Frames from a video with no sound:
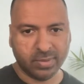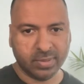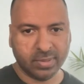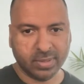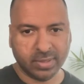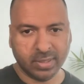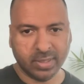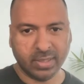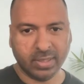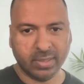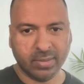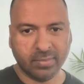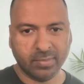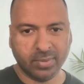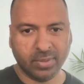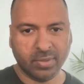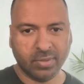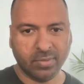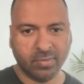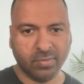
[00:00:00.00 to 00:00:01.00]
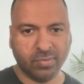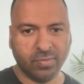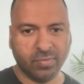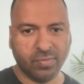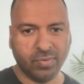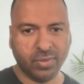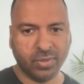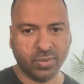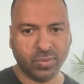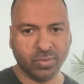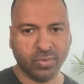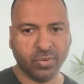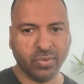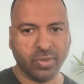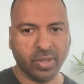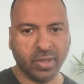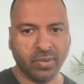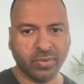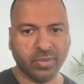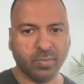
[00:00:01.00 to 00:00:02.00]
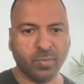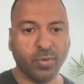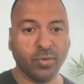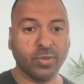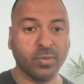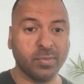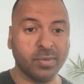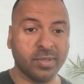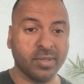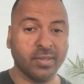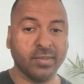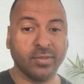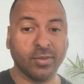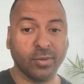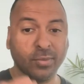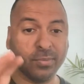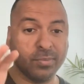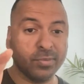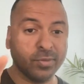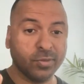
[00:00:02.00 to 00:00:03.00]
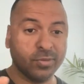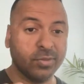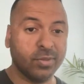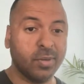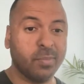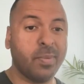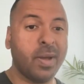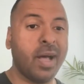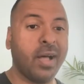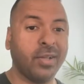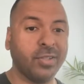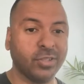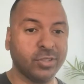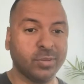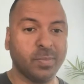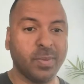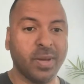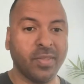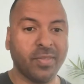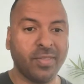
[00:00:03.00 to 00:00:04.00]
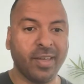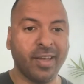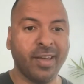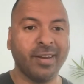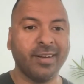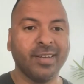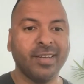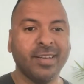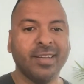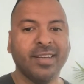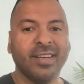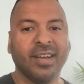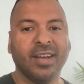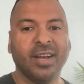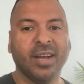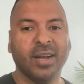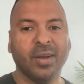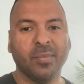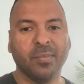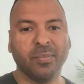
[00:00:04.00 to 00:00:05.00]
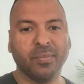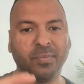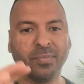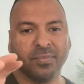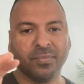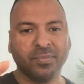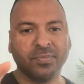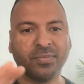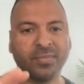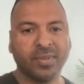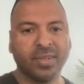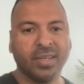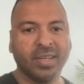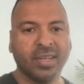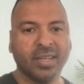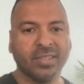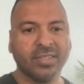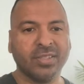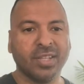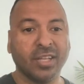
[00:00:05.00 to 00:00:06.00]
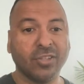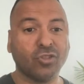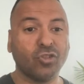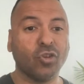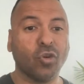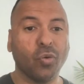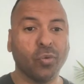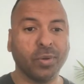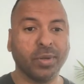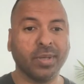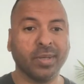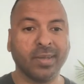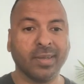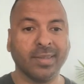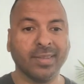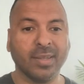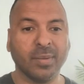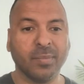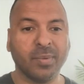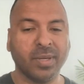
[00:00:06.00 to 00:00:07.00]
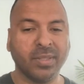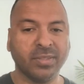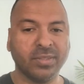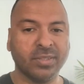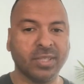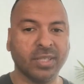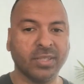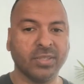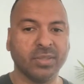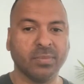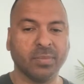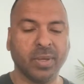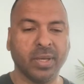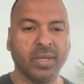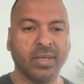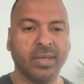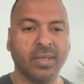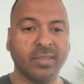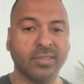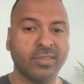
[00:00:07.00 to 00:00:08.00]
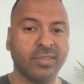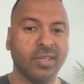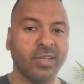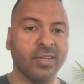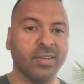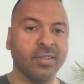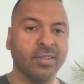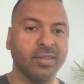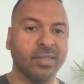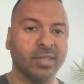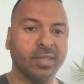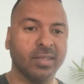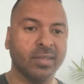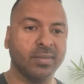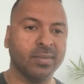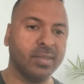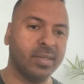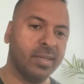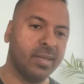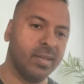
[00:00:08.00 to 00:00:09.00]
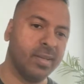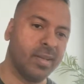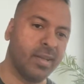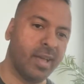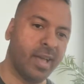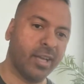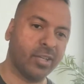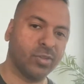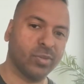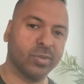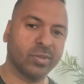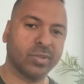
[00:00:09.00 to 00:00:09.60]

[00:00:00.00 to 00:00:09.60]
the visual that was supposed to be there. So apologies about that. It's not showing in the presentation, but it's there on the actual